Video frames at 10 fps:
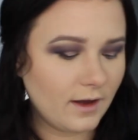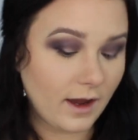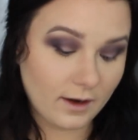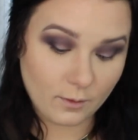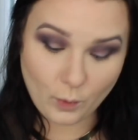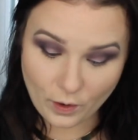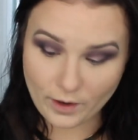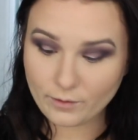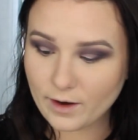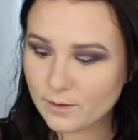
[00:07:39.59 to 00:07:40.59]
I know,
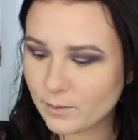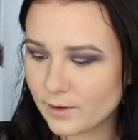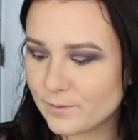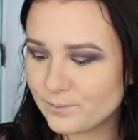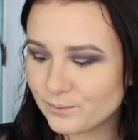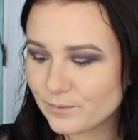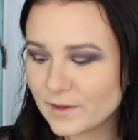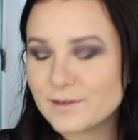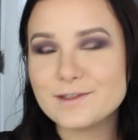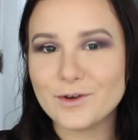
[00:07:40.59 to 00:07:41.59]
boring, right? But
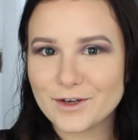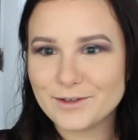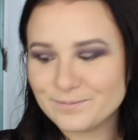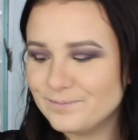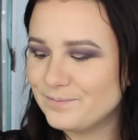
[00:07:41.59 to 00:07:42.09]
so good.